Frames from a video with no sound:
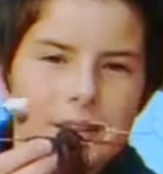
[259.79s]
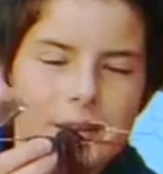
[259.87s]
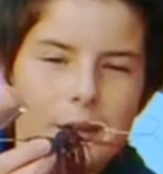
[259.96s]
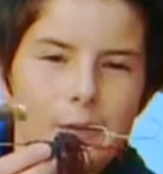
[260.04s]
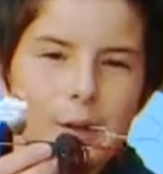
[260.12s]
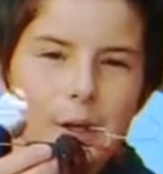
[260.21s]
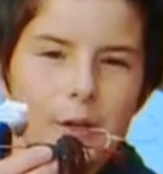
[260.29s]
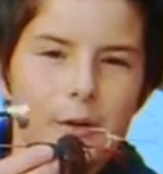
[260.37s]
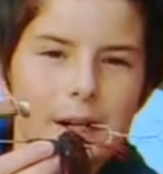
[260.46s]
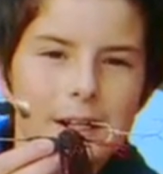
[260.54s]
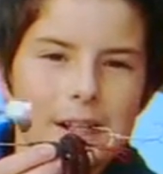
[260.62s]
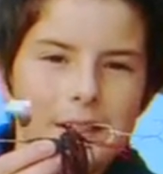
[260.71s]
they work
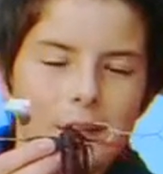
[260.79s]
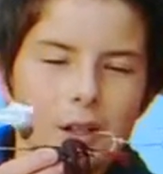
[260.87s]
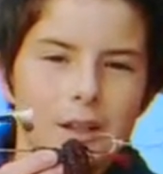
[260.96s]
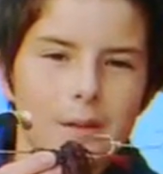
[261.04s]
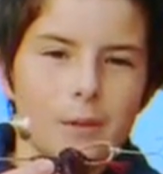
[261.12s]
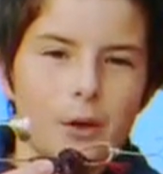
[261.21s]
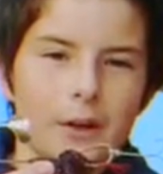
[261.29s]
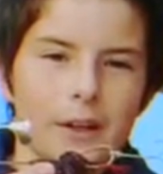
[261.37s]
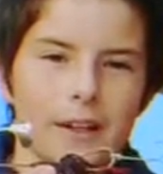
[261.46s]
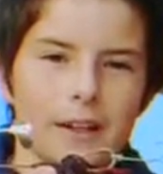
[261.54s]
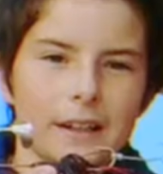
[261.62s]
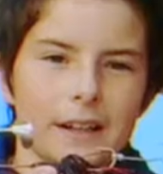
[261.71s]
great in early
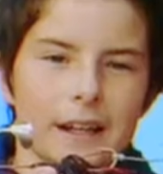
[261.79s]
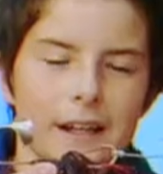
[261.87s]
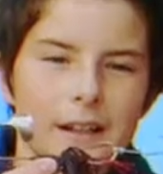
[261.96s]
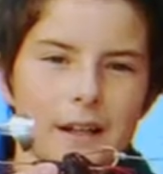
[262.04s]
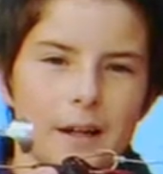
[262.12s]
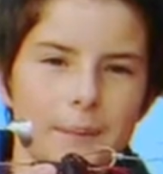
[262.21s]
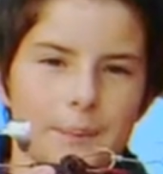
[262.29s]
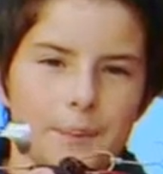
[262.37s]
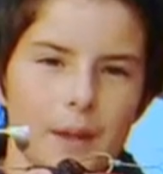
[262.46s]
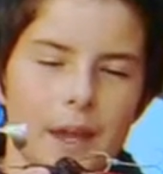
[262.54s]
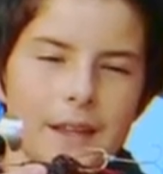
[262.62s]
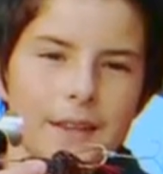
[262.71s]
morning and
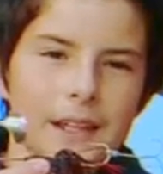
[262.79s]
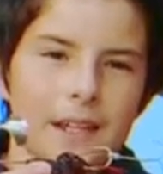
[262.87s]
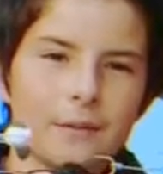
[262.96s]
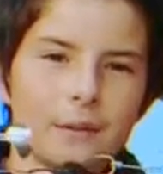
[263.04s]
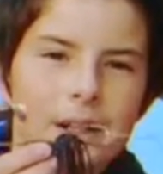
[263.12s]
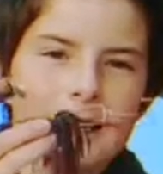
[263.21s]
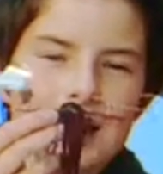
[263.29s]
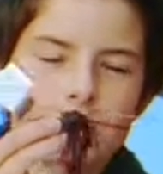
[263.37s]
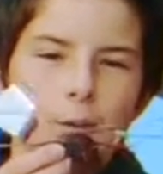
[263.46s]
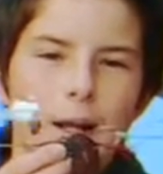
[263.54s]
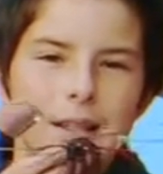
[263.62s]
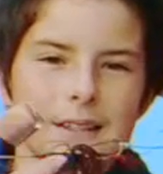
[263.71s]
in the evening, as
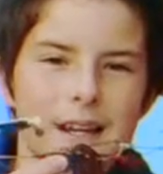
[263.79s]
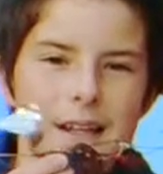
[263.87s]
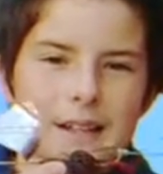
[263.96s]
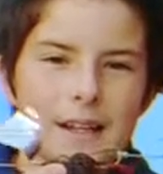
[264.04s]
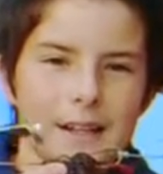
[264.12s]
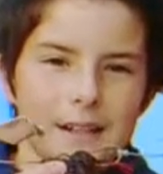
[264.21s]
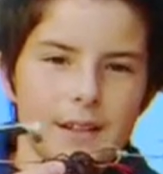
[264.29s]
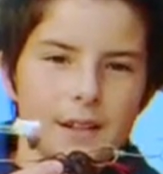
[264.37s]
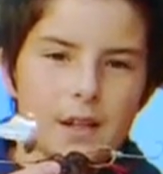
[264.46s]
well as at night,